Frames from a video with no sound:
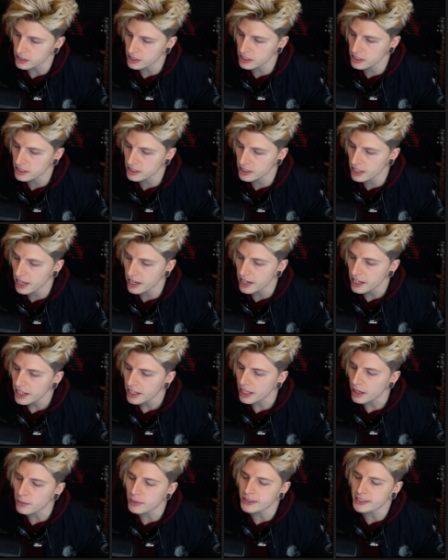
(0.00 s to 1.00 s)
She said,
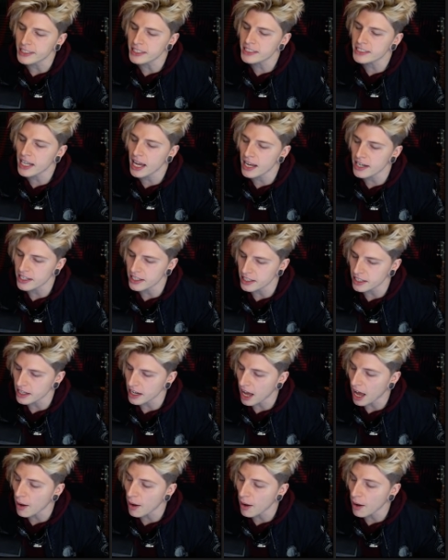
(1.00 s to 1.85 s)
It was his idea.